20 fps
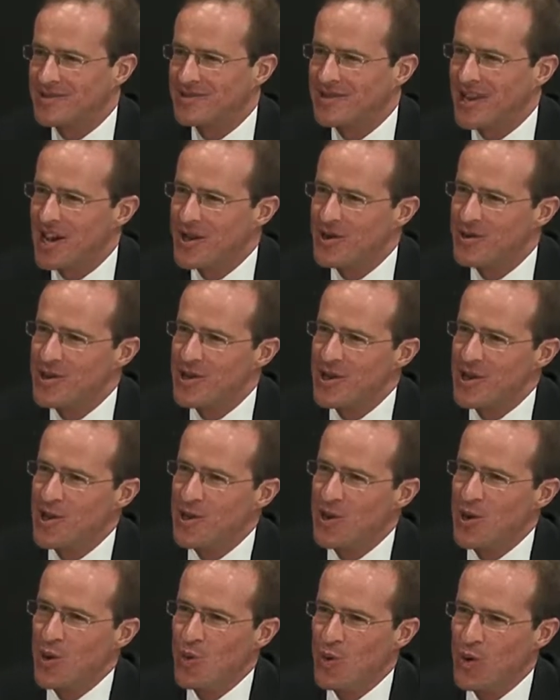So
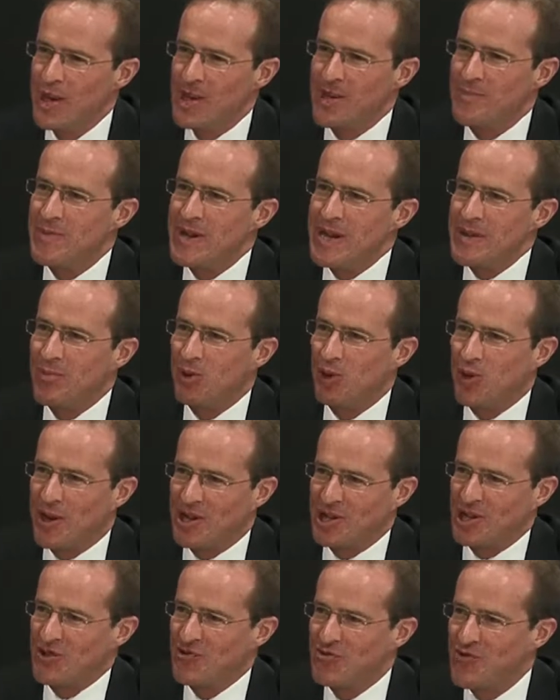we're the people who
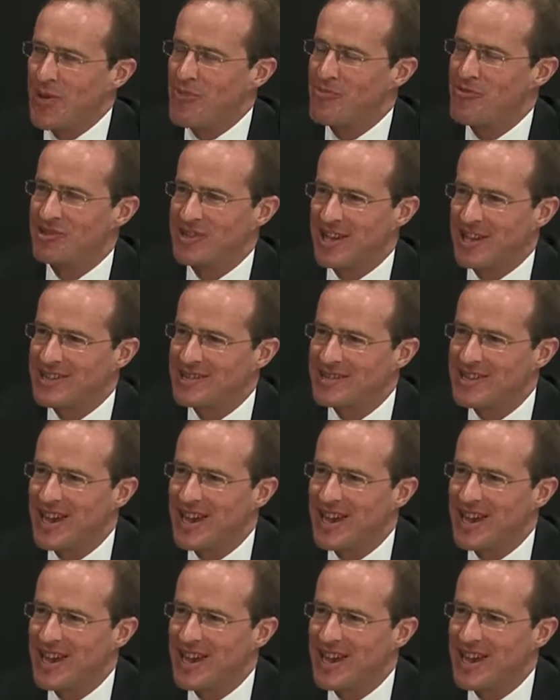actually represent